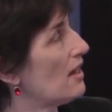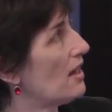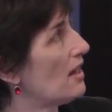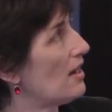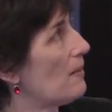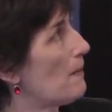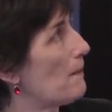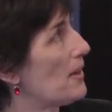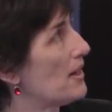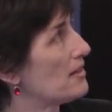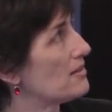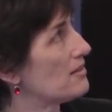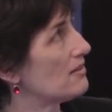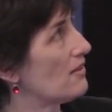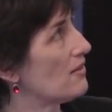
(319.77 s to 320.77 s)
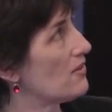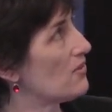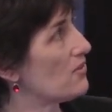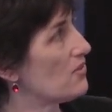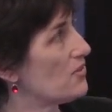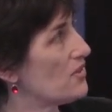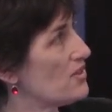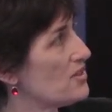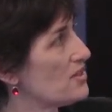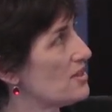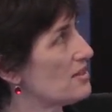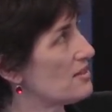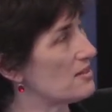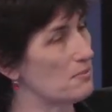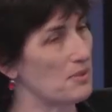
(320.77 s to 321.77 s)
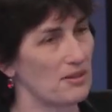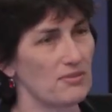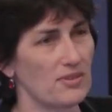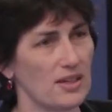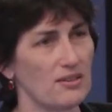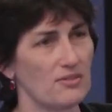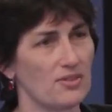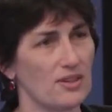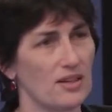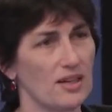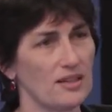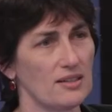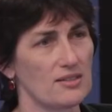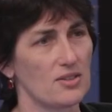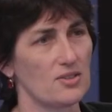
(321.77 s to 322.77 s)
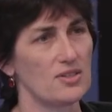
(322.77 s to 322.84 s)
But this sits above that, if you like. So